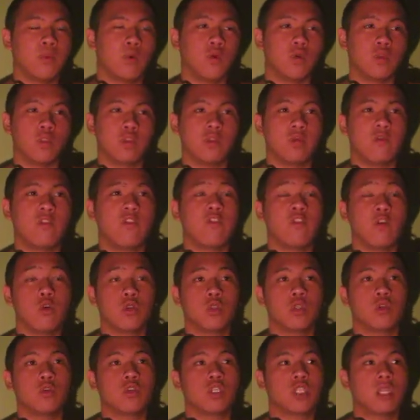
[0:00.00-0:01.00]

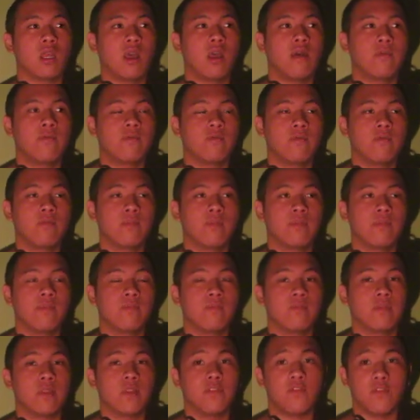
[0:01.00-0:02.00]
Photoshop
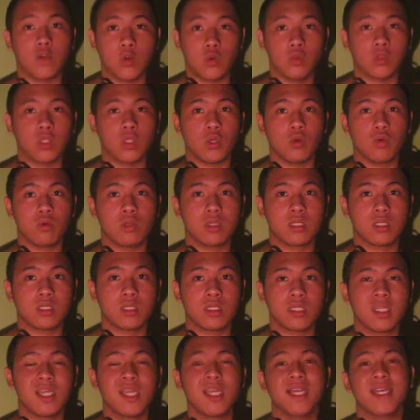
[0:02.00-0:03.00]

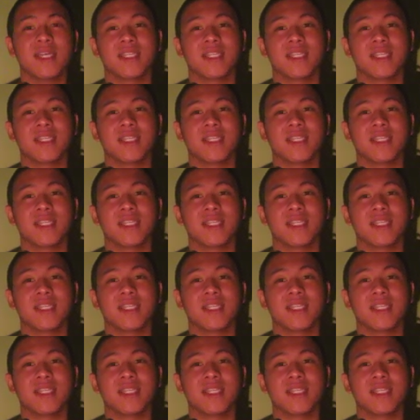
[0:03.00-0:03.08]
photos.